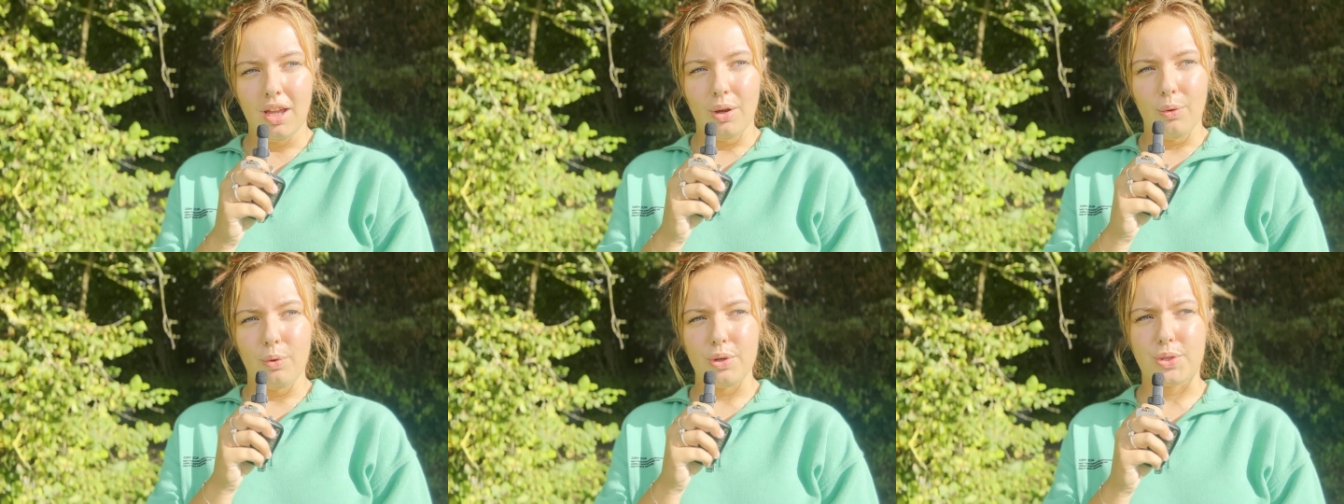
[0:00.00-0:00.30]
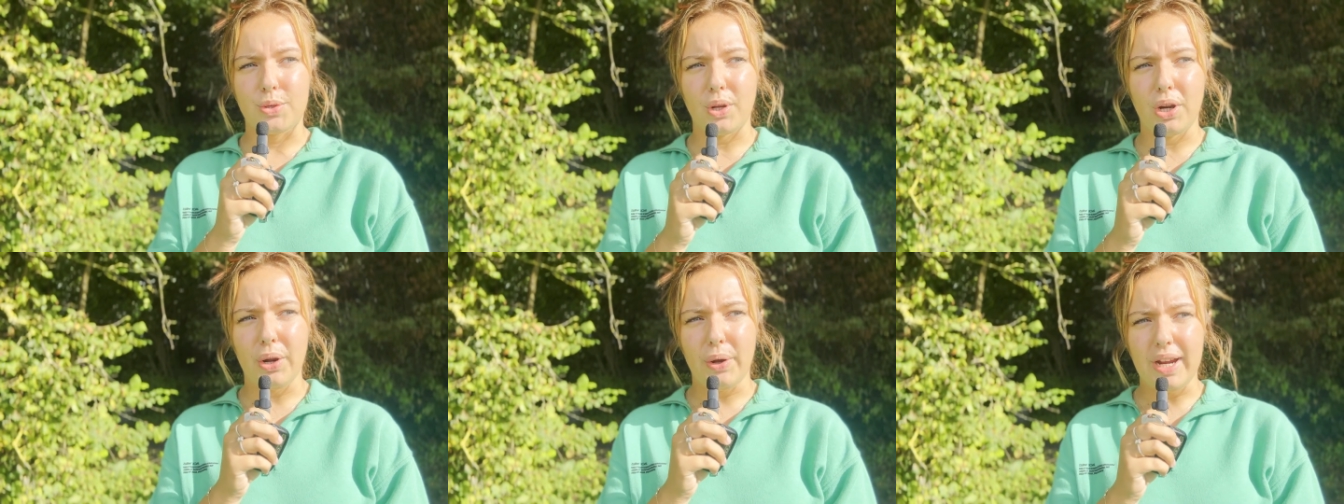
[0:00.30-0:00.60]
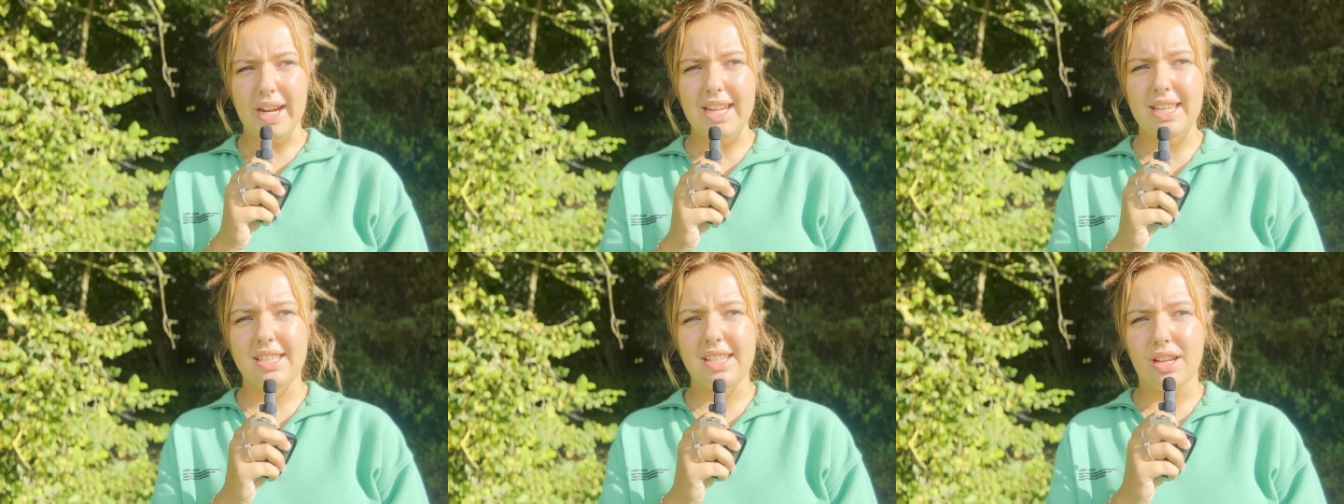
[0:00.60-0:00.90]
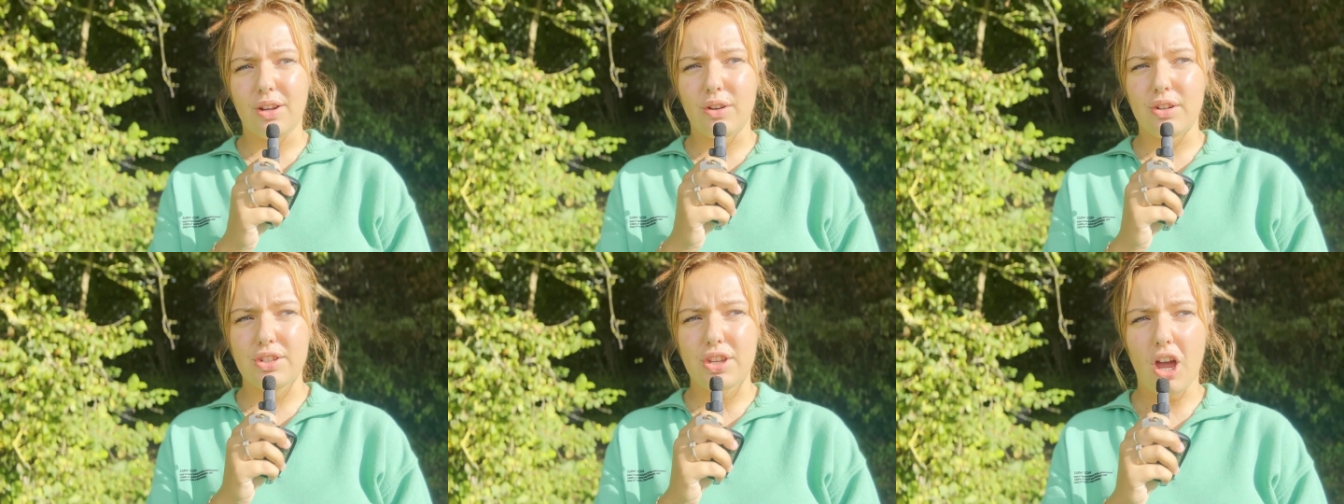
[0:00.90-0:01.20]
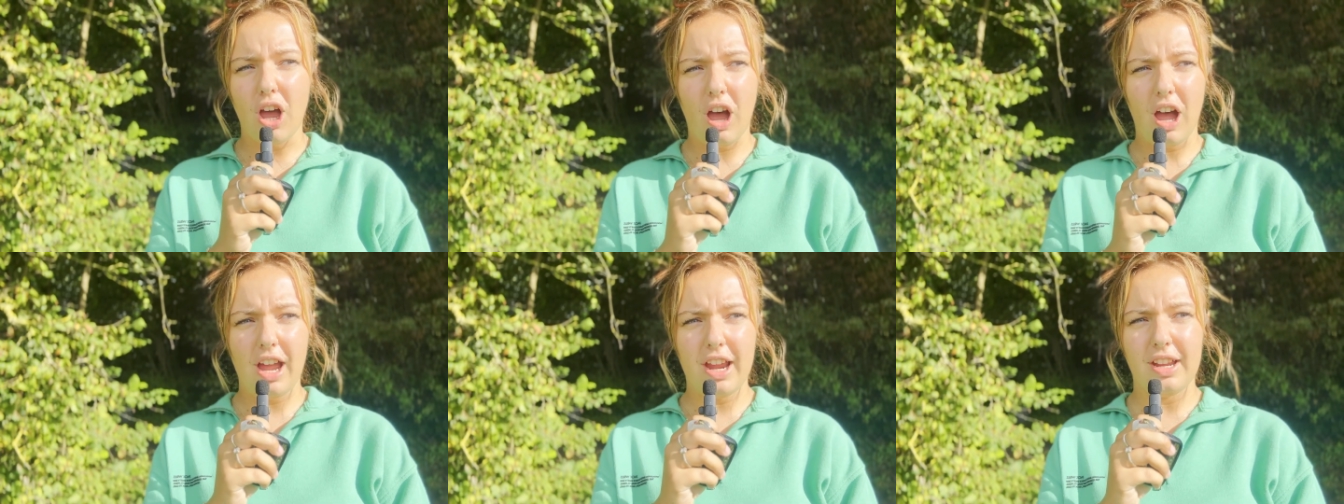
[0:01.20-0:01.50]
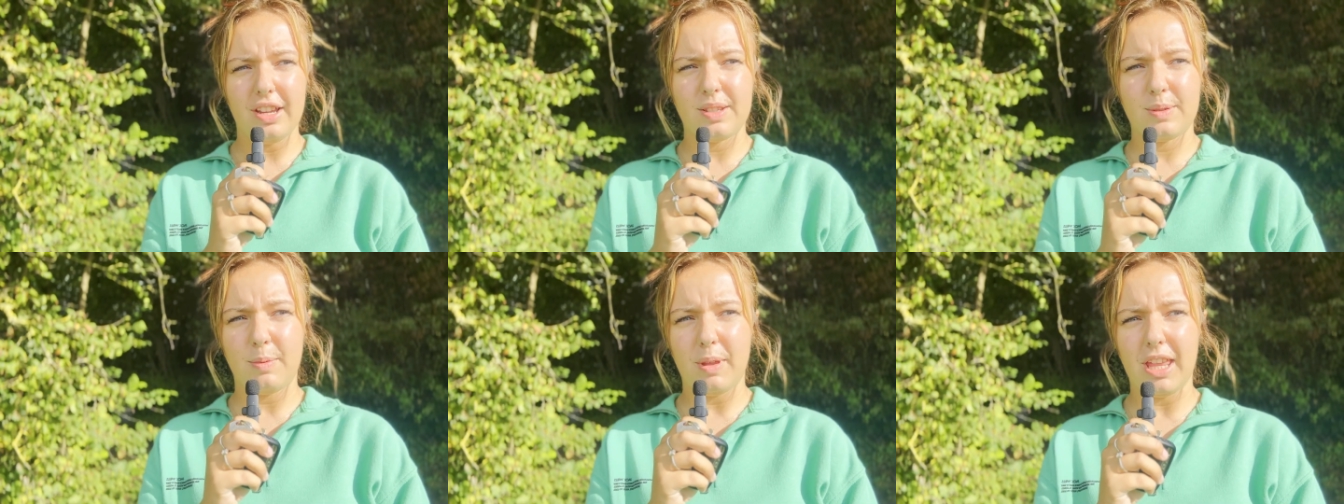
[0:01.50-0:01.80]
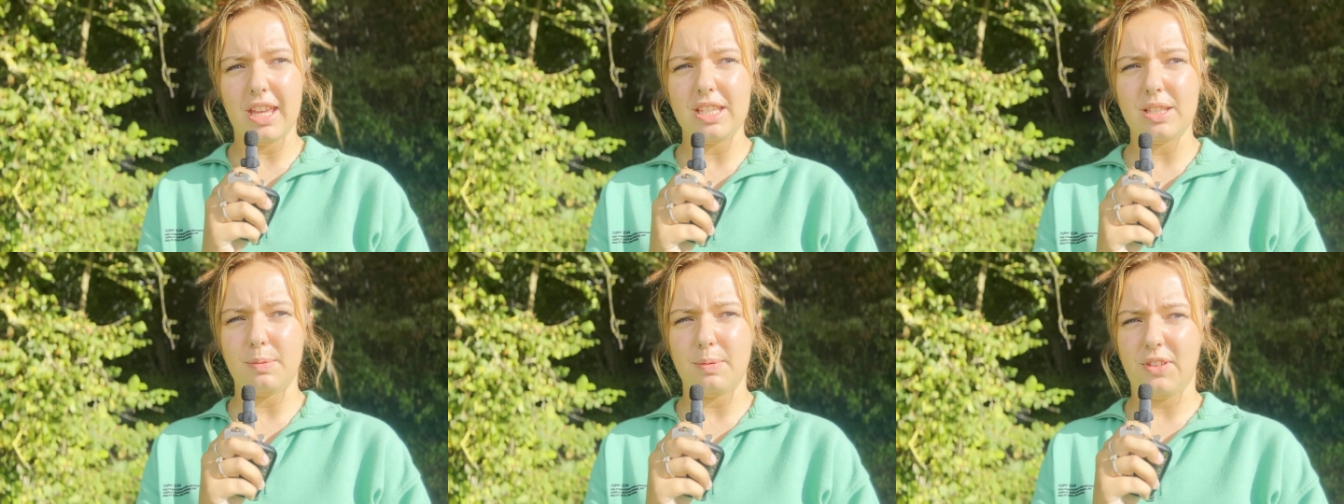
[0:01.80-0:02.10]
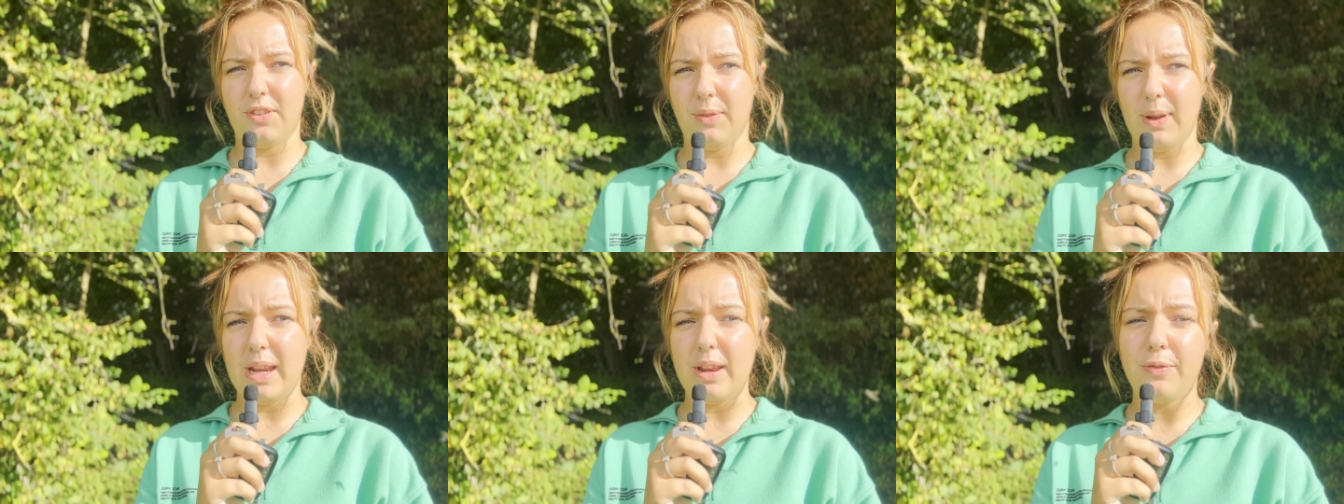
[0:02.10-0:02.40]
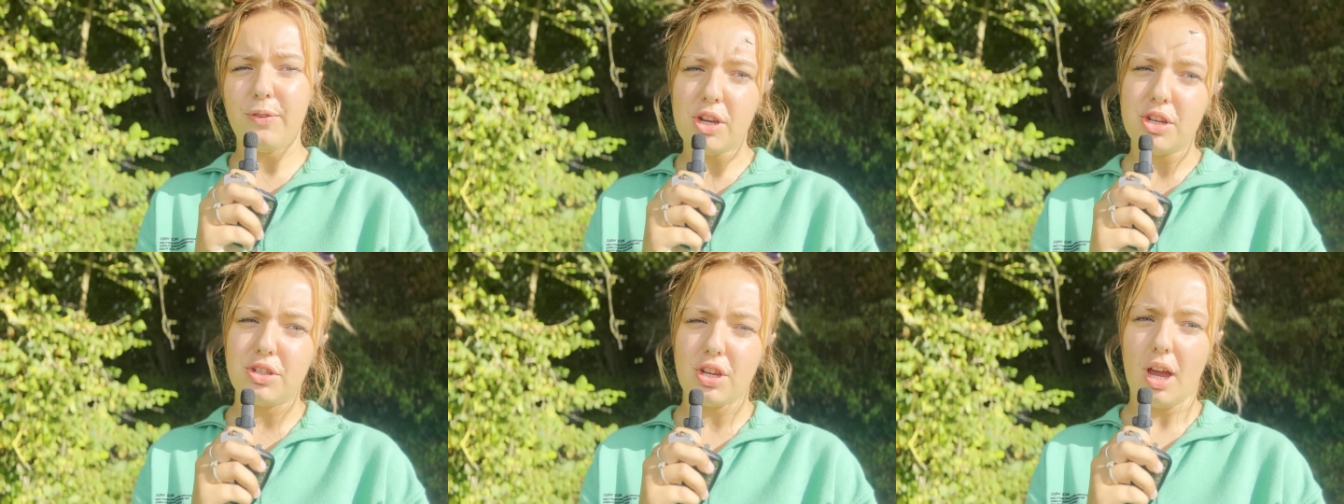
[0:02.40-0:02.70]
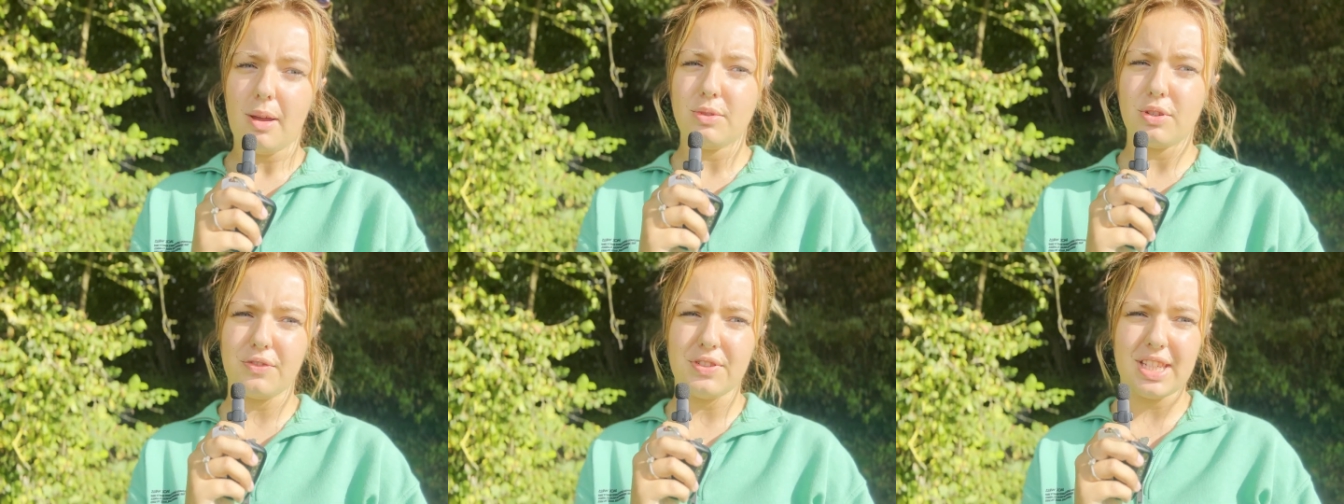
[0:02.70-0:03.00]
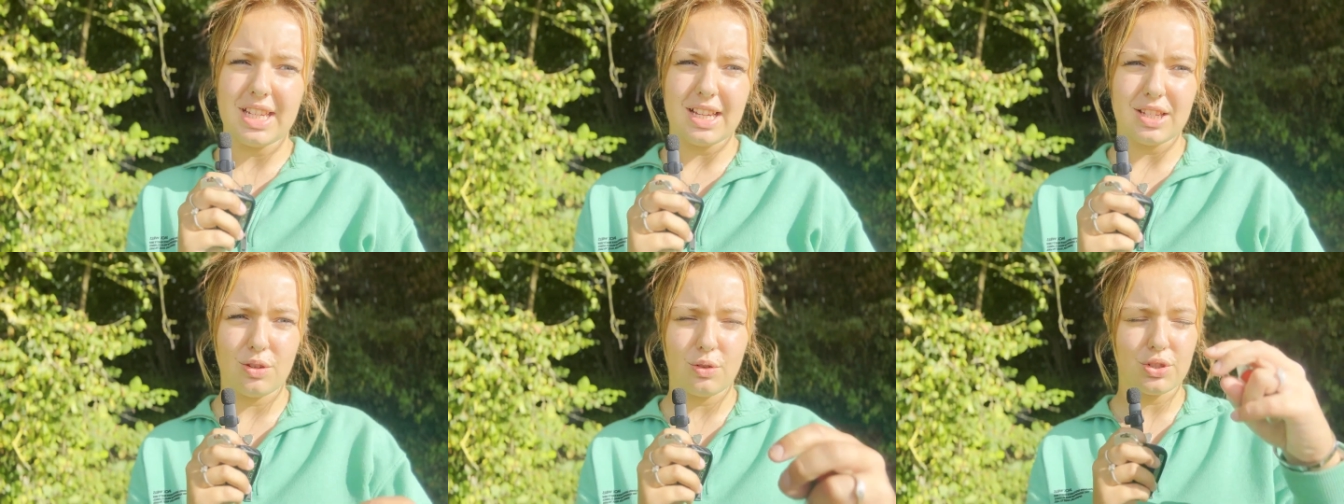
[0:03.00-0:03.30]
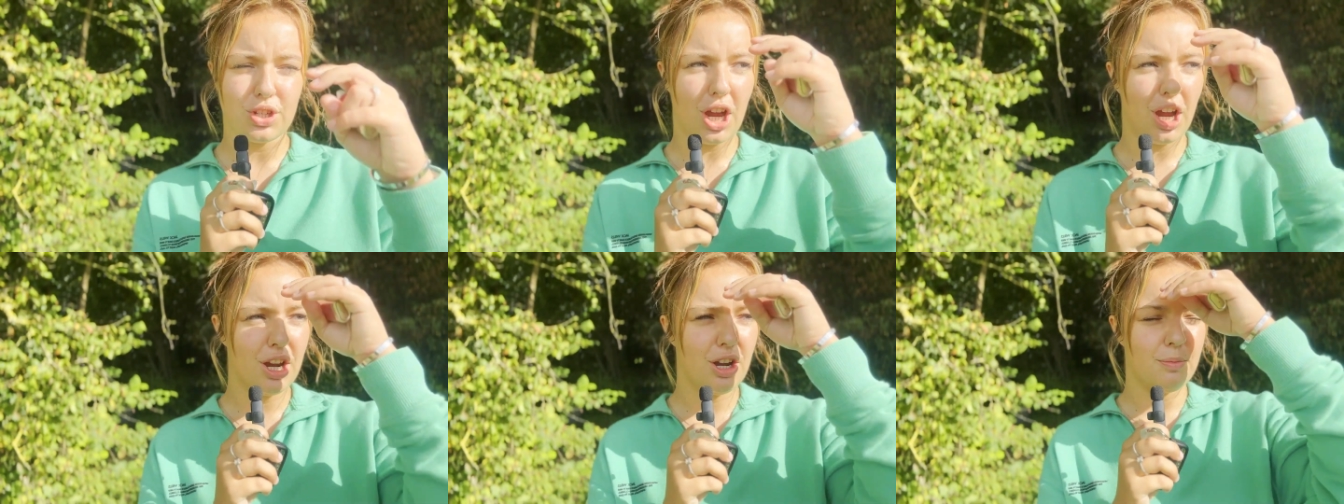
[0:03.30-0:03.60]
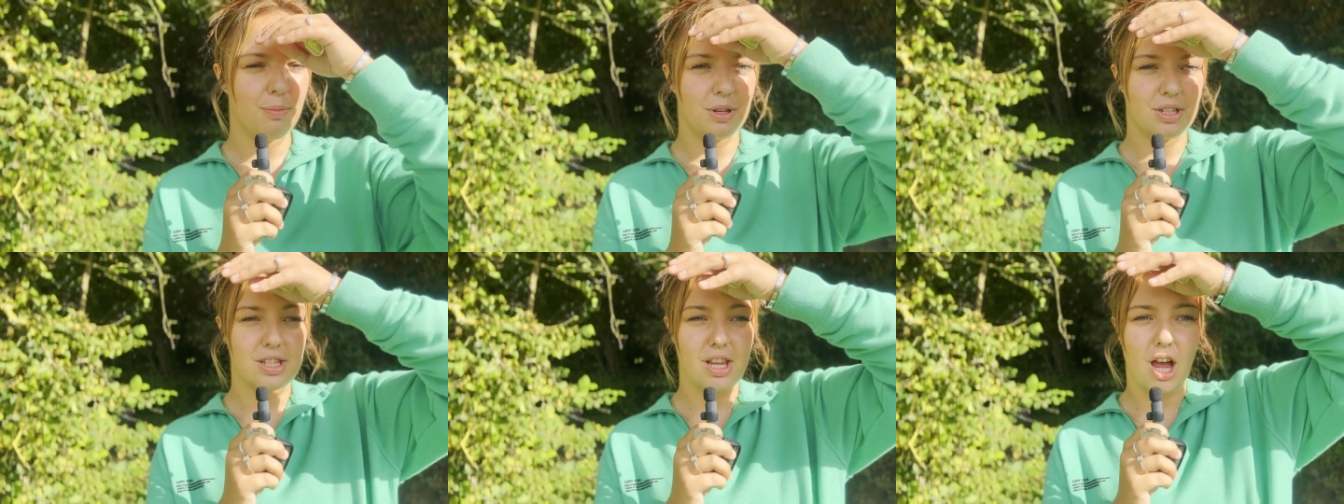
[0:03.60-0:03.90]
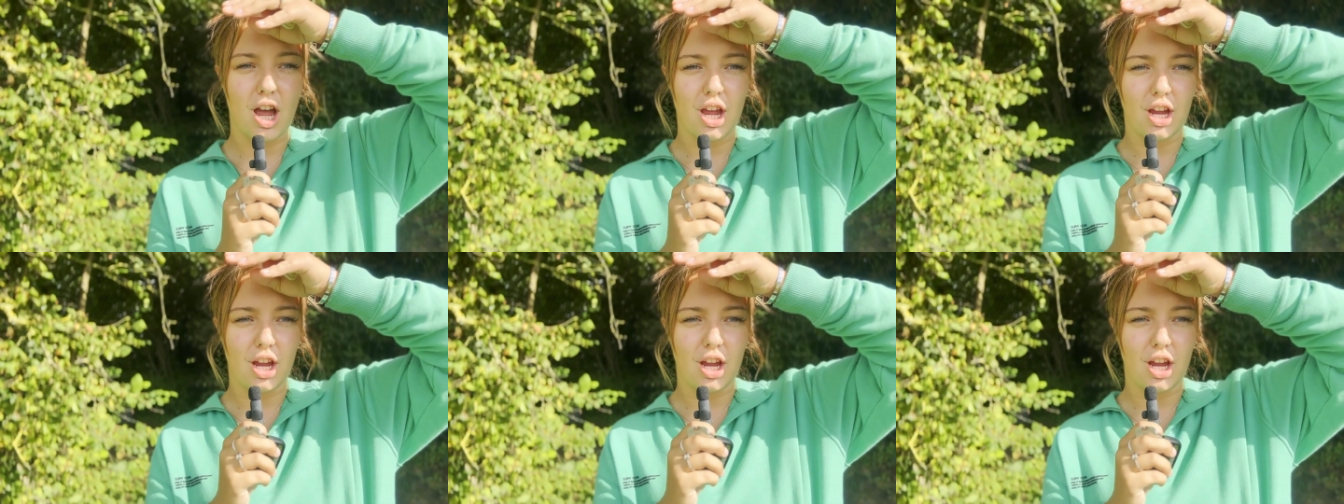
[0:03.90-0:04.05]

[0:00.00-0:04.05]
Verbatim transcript: which was a lot easier on tyres, but then it has been a few times, obviously it's October, so